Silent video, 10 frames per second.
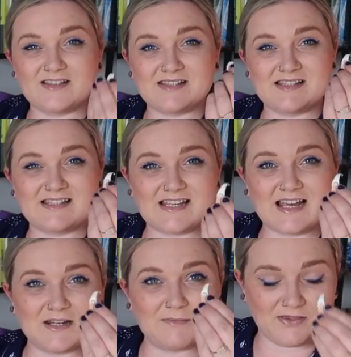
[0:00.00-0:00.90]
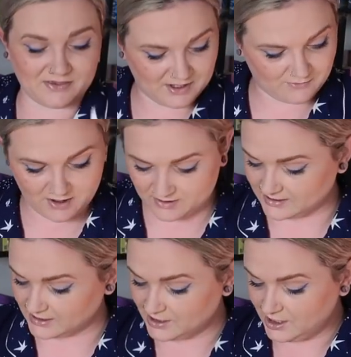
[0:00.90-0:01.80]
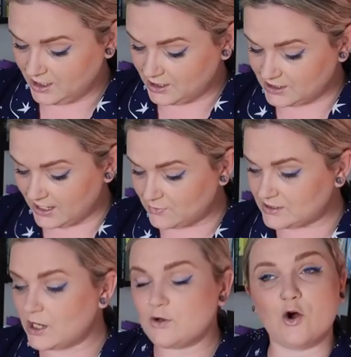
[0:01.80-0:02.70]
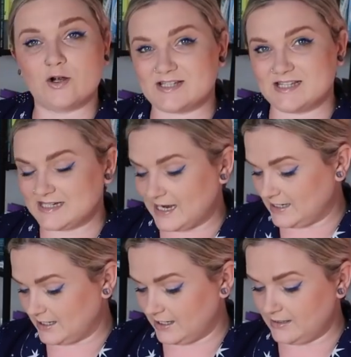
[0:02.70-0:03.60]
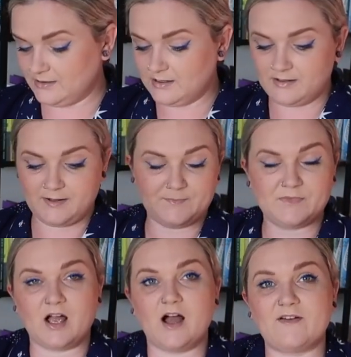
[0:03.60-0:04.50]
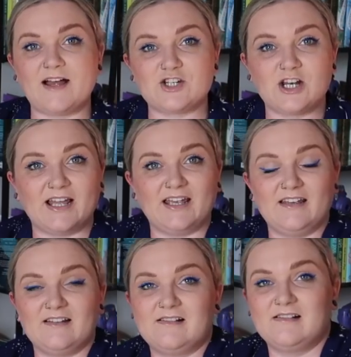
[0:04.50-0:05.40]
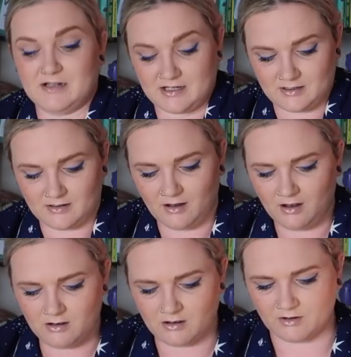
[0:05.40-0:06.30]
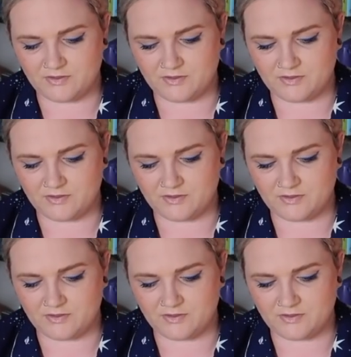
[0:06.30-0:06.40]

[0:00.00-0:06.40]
that's the second month in a row that's done. So so long has this taken. I've actually. Oh,